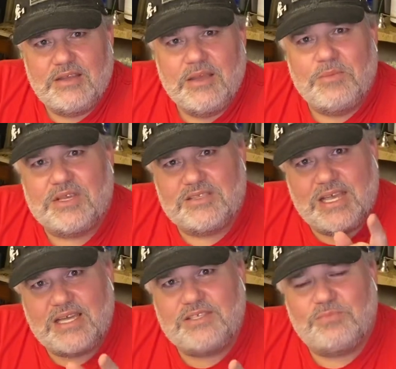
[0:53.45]
Because
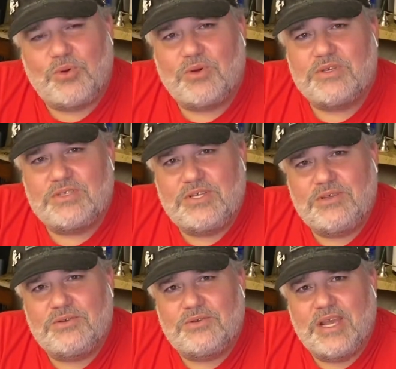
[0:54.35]
that's important
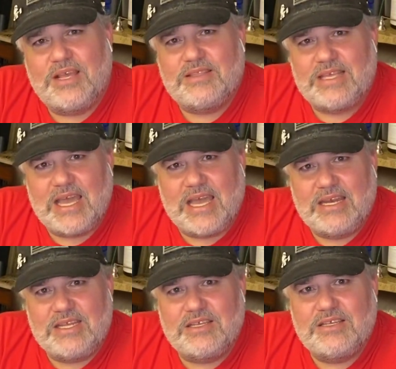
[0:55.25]
too, and
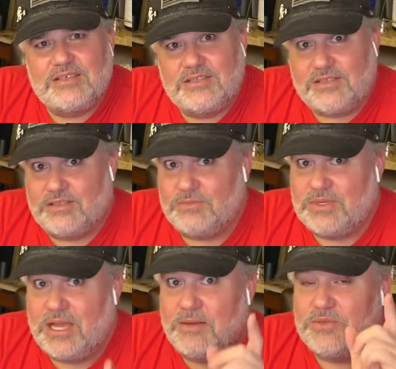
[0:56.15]
that is
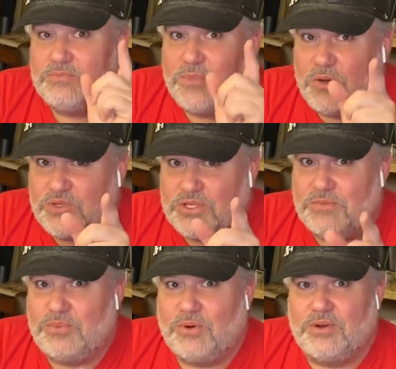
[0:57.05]
sometimes most
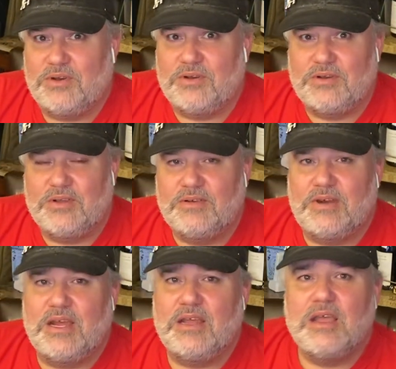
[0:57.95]
important,
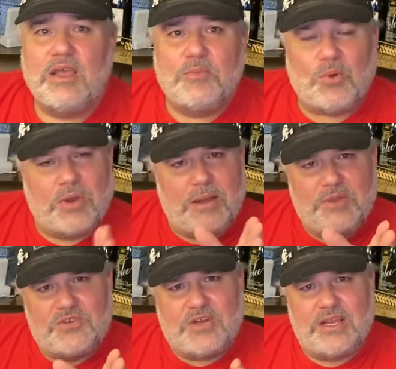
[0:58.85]
right? But what I'm
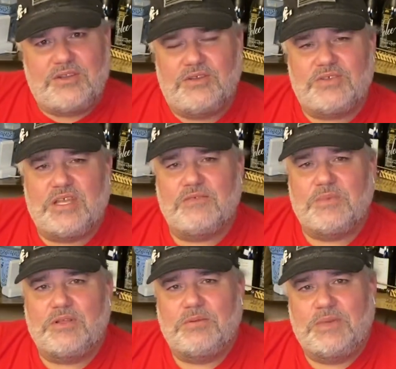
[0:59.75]
going to try to do is give them
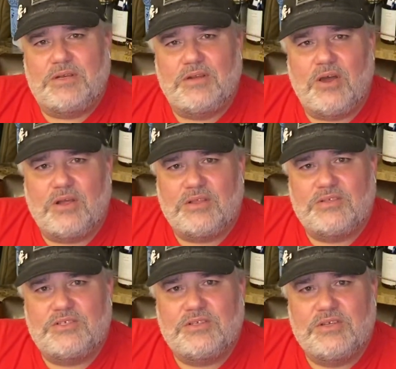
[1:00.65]
a little bit of
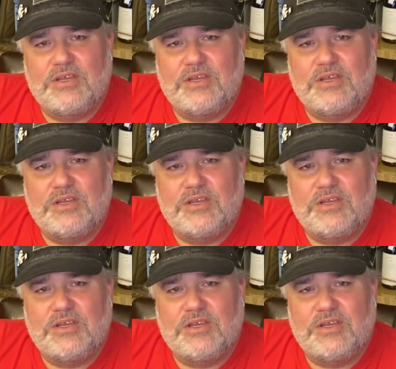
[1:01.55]
knowledge.